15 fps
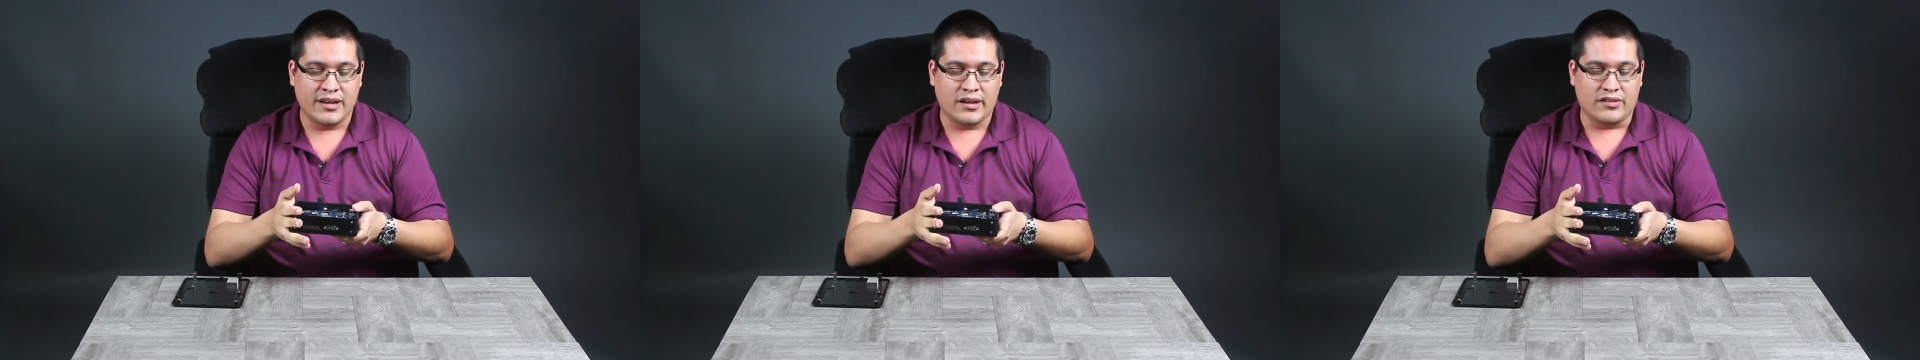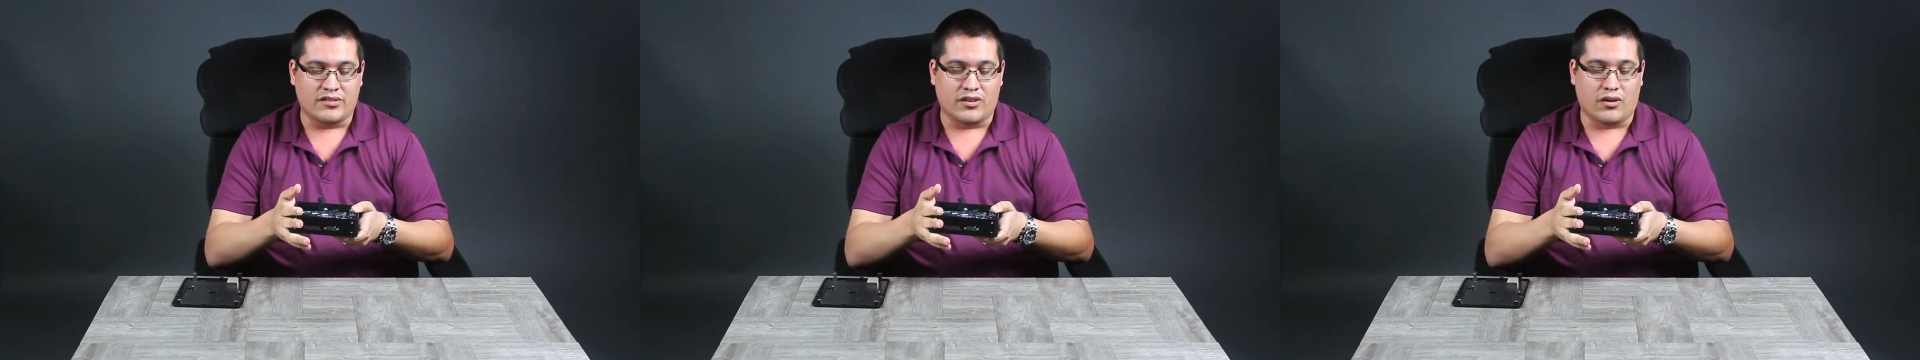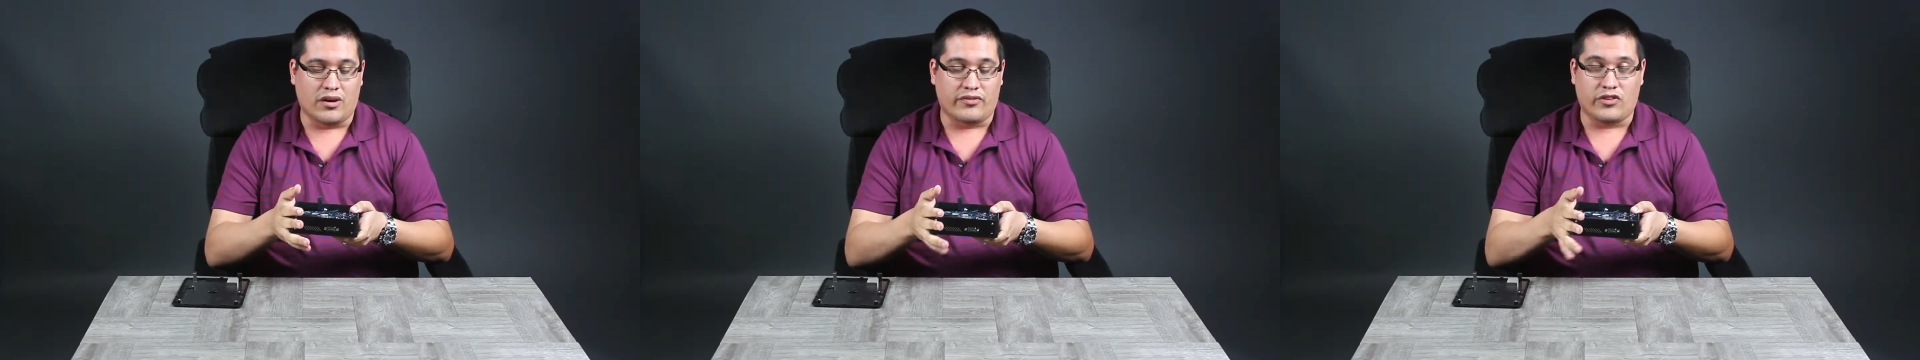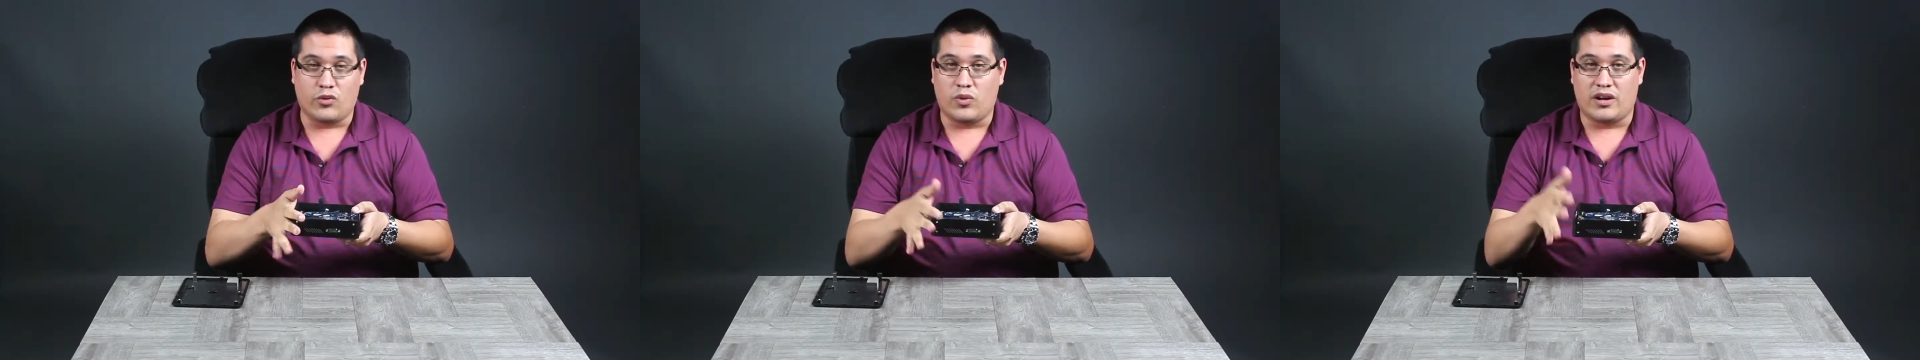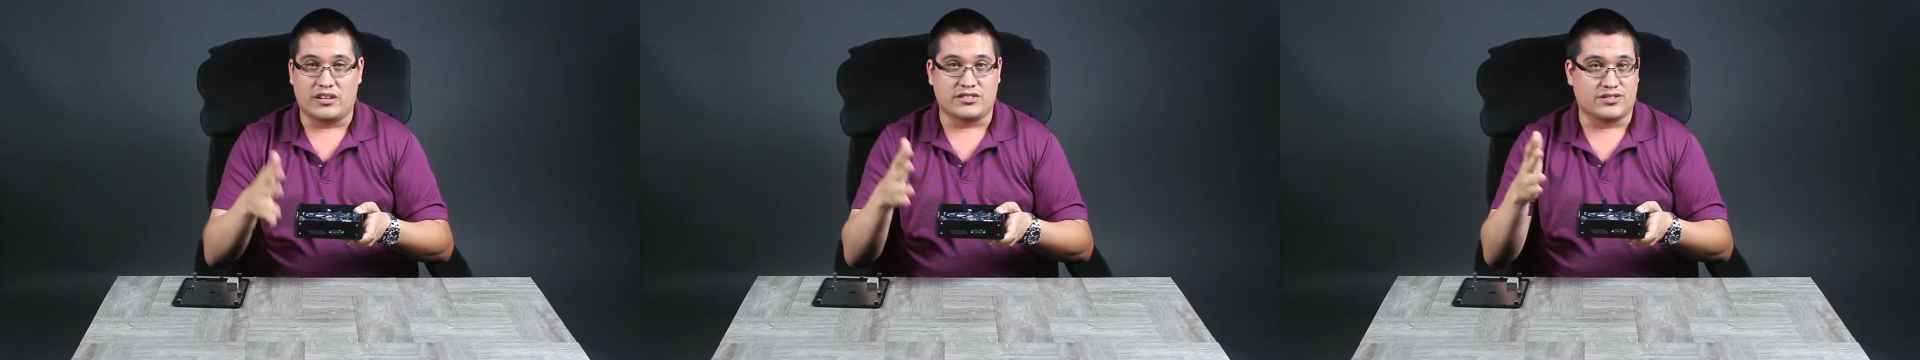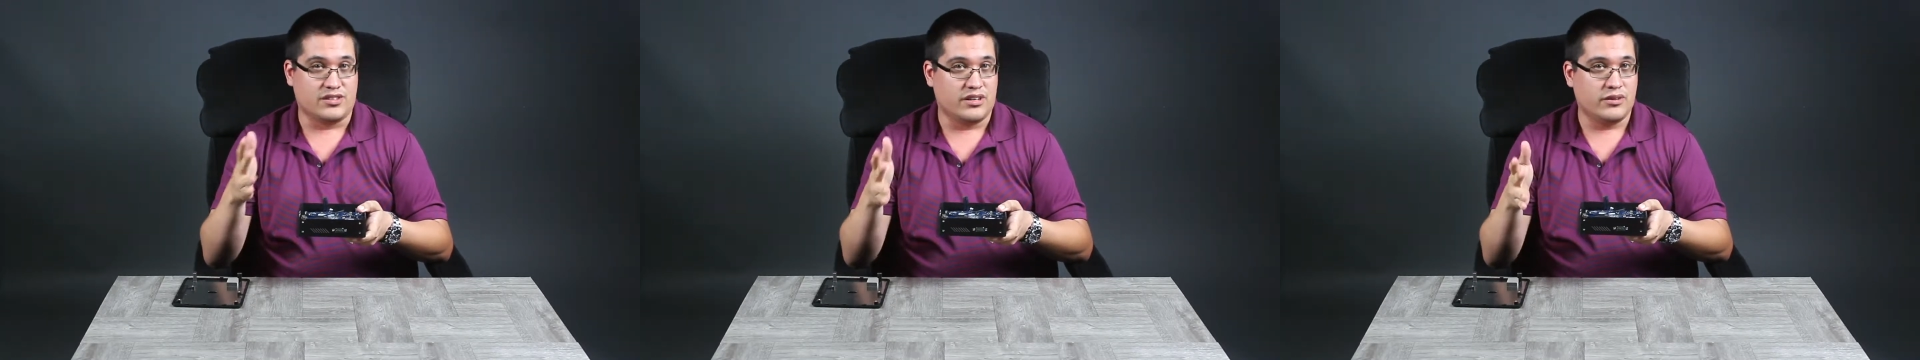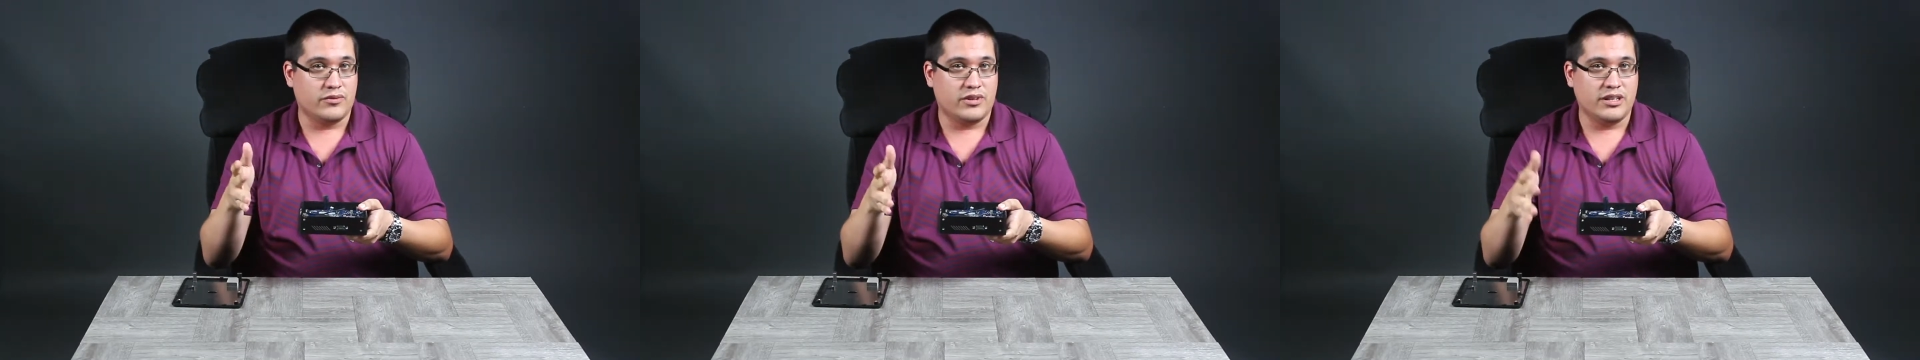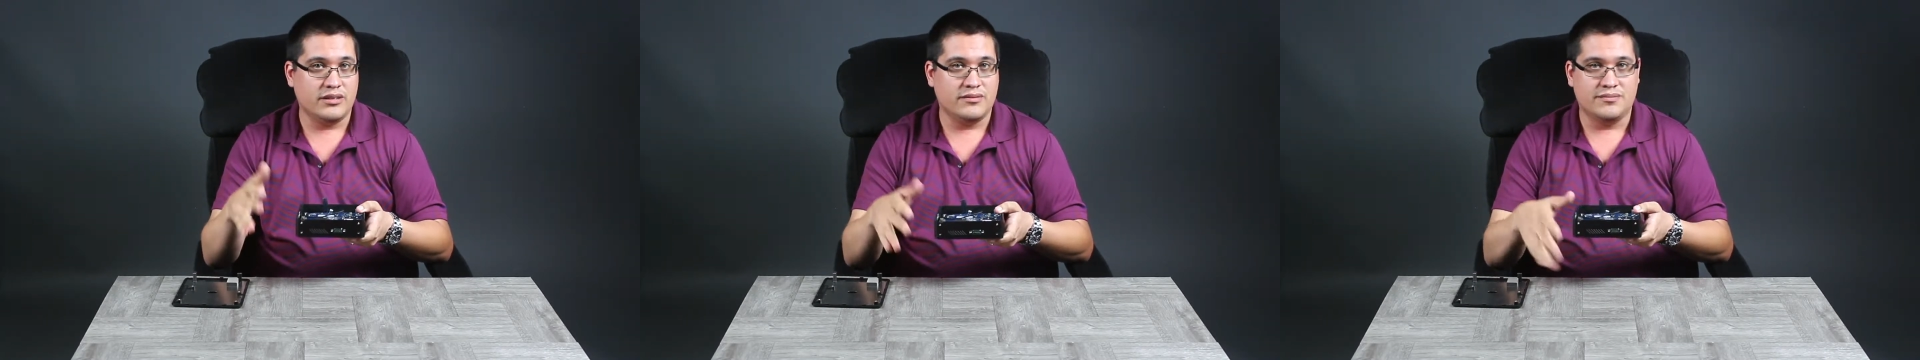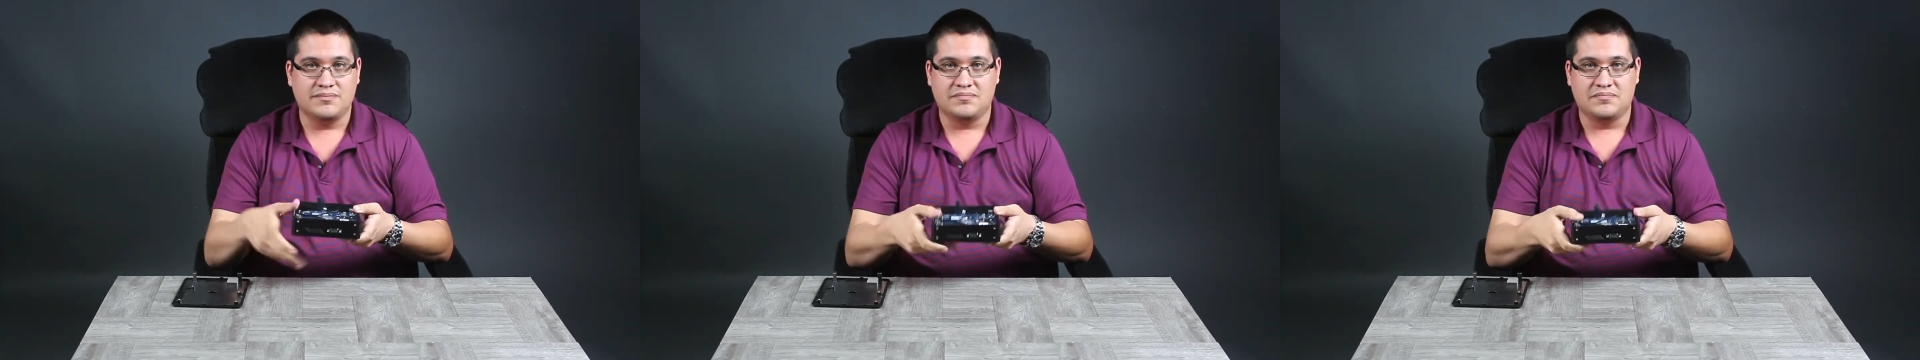So if you want a certain one,